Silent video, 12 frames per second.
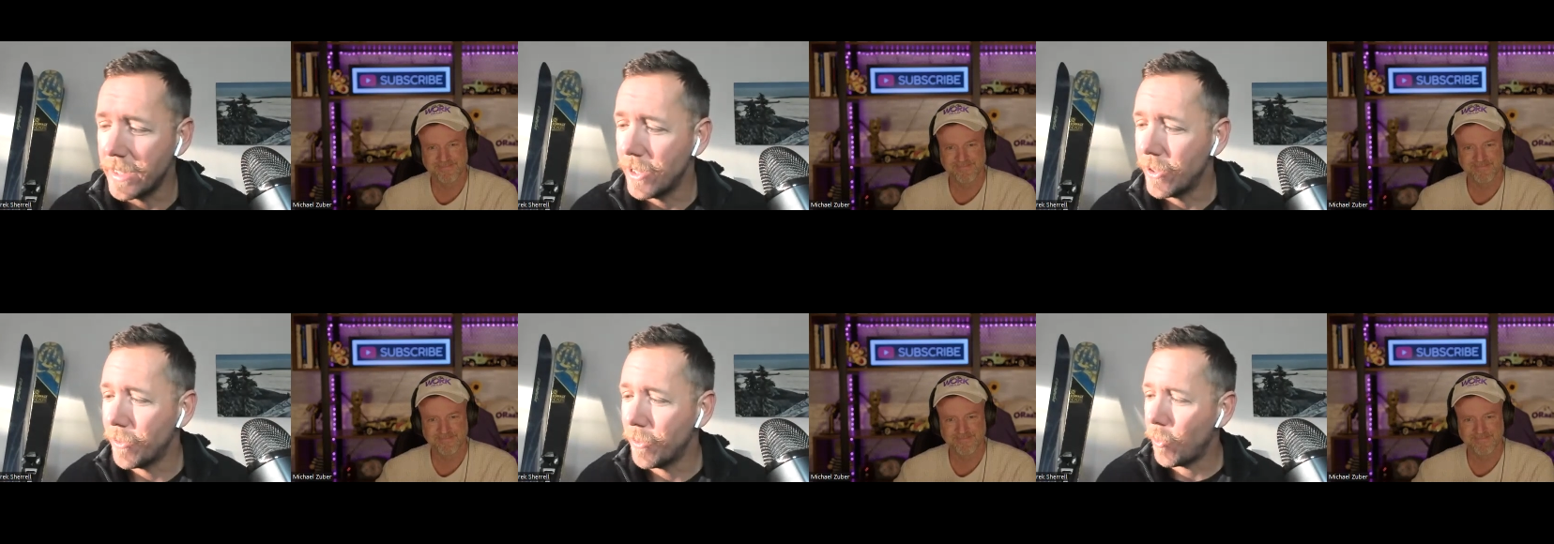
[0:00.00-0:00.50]

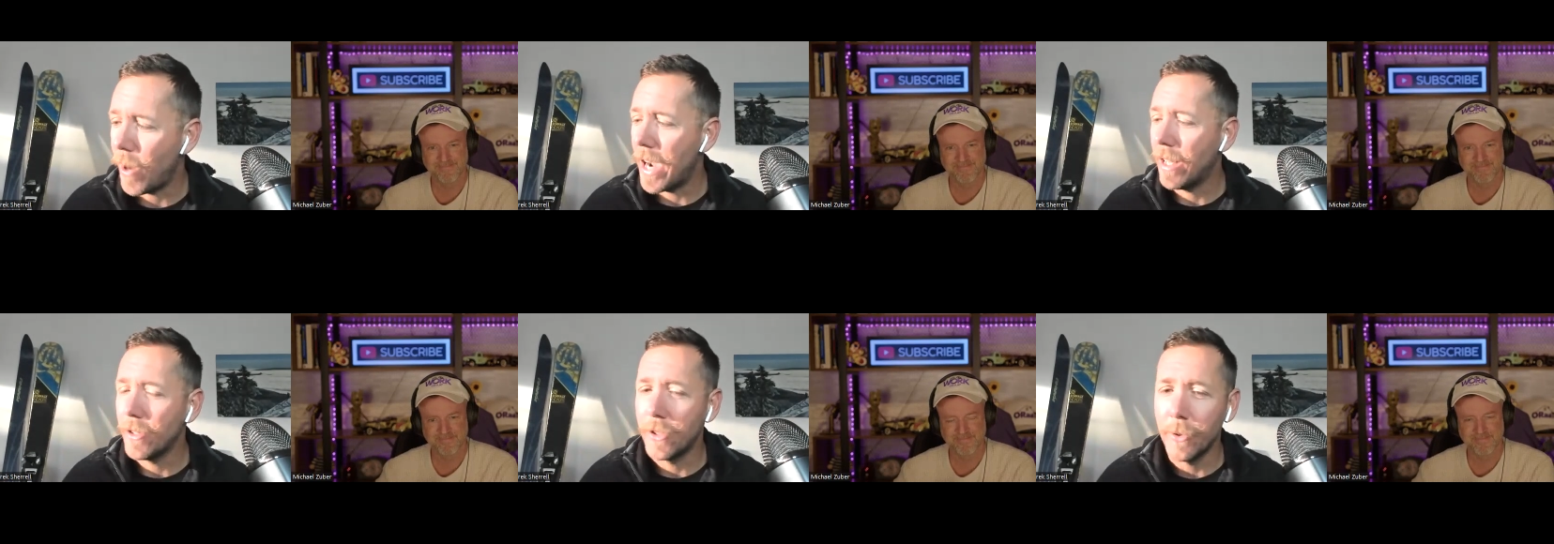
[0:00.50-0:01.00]
Speaker 1: note.
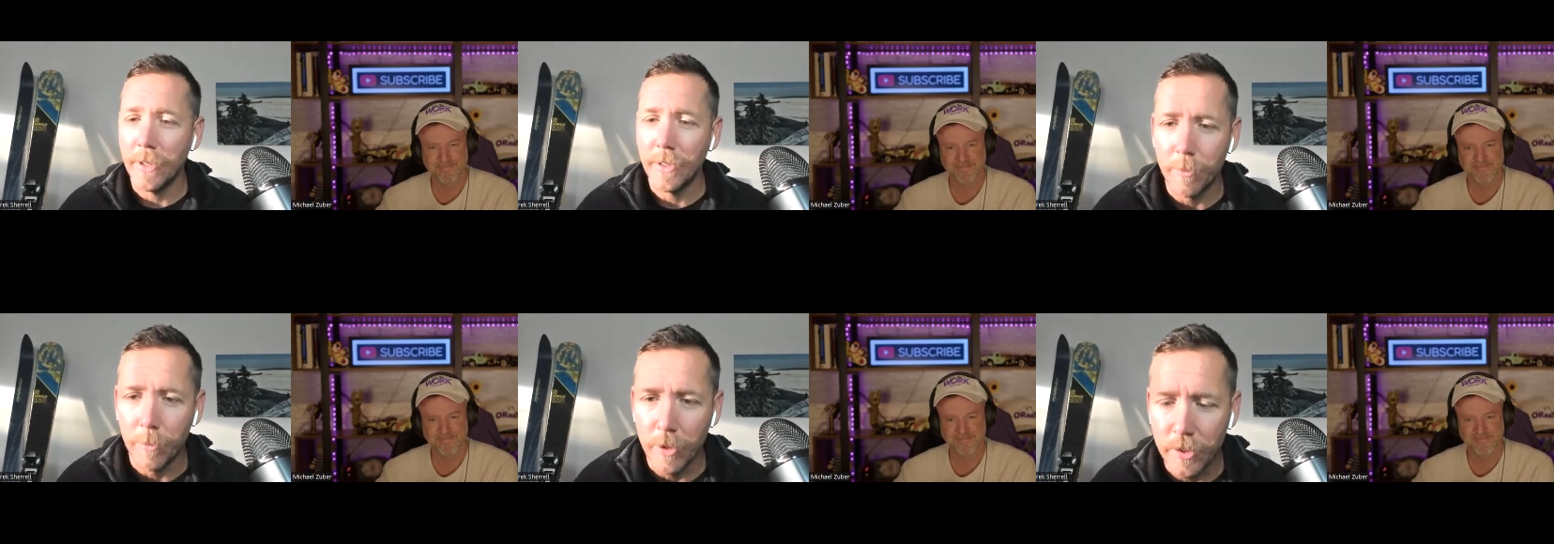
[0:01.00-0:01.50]
While doing
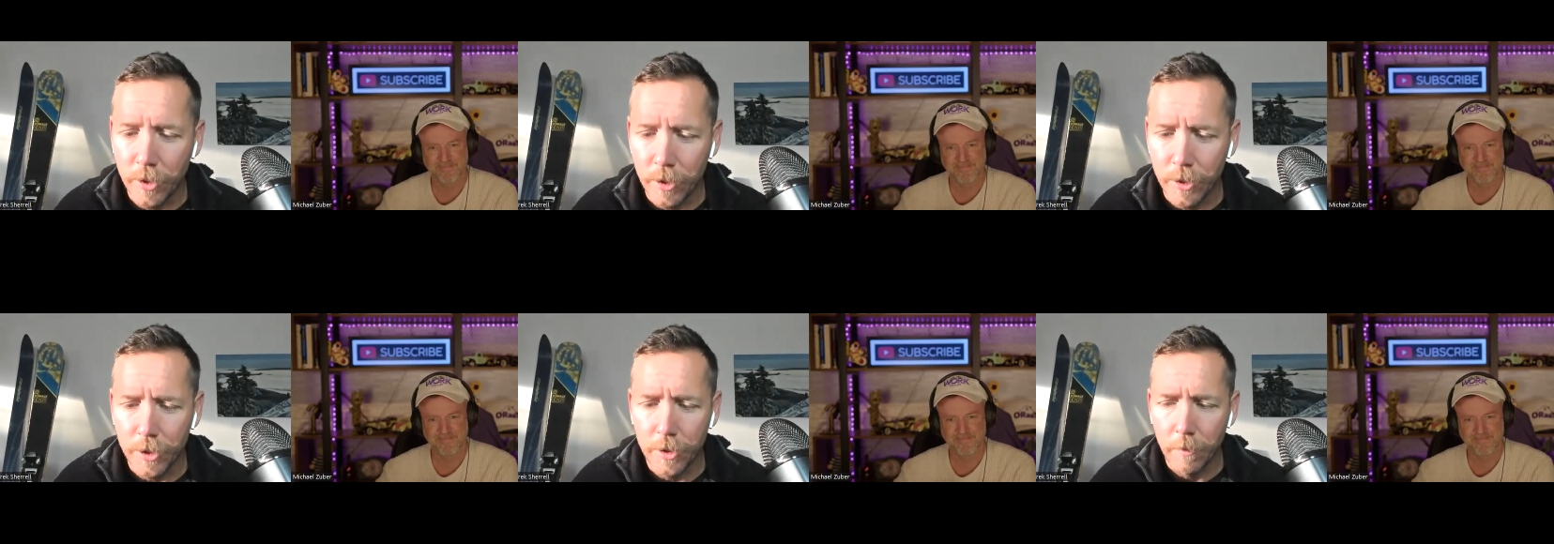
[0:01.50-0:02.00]
some
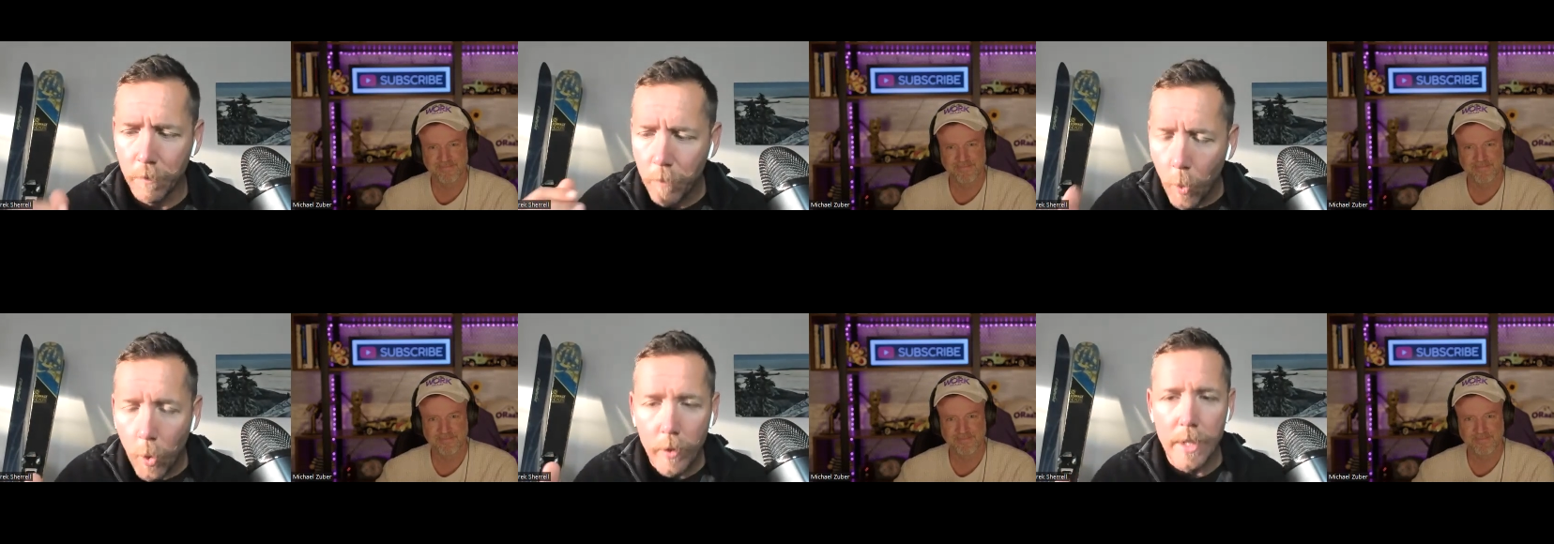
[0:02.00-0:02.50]
research
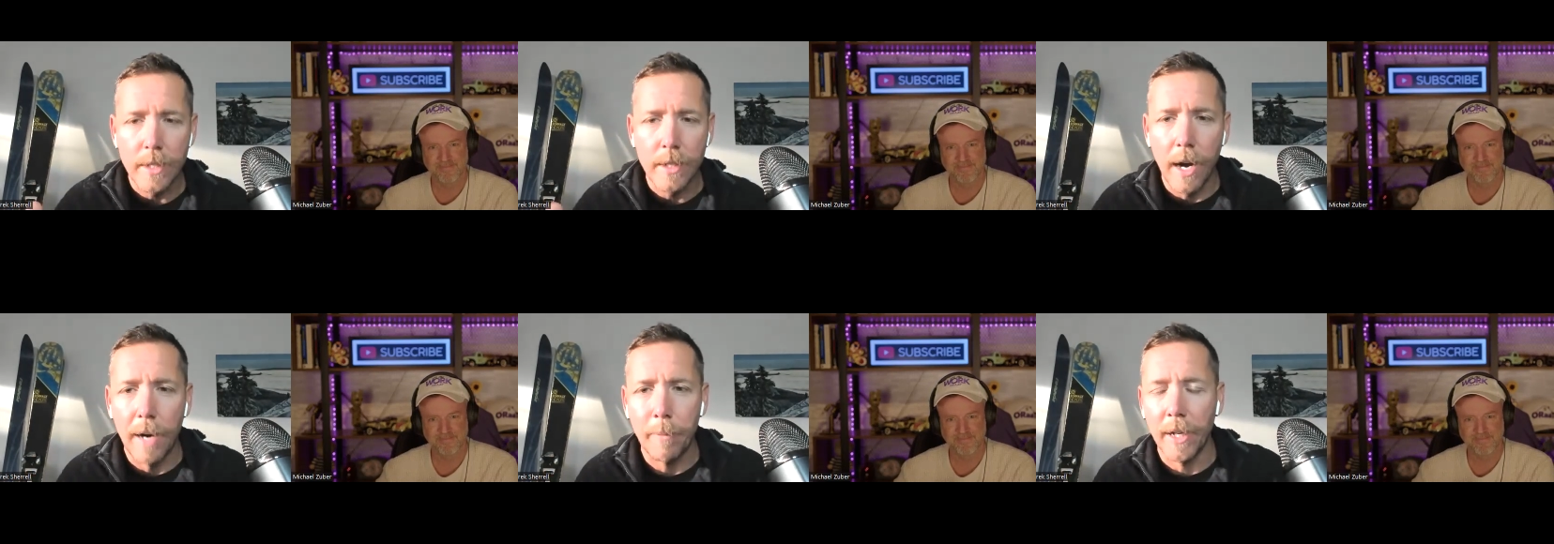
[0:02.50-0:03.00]
for this
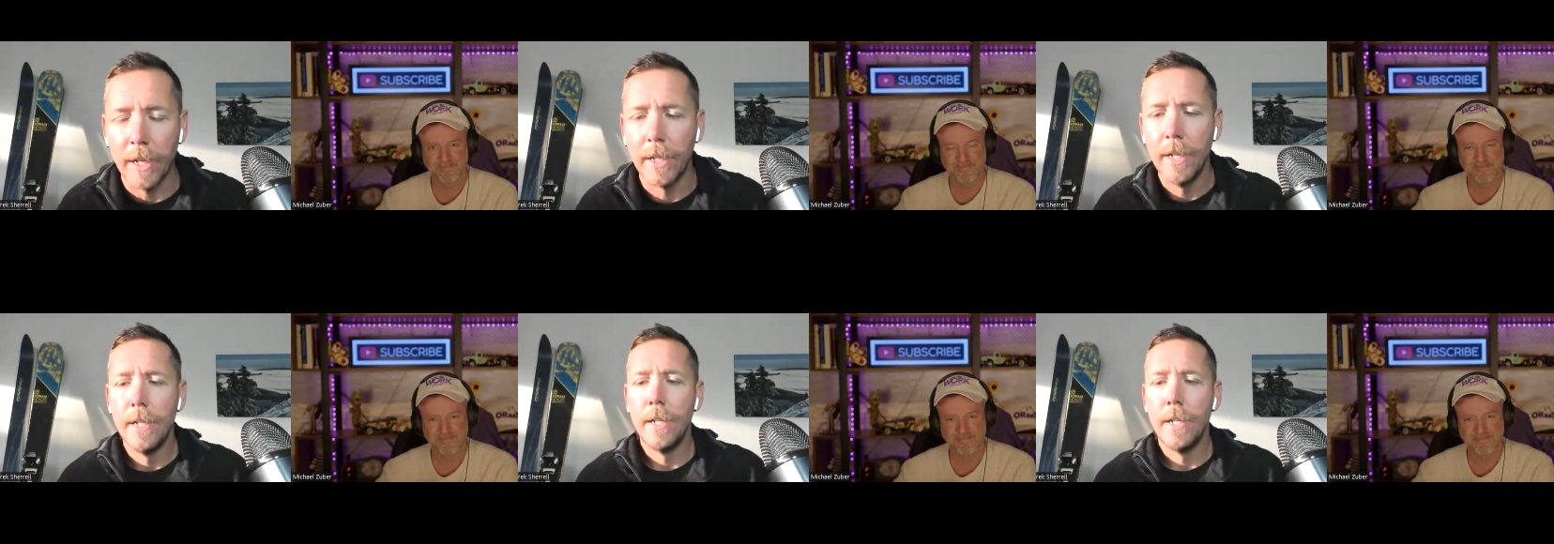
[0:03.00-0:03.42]
topic,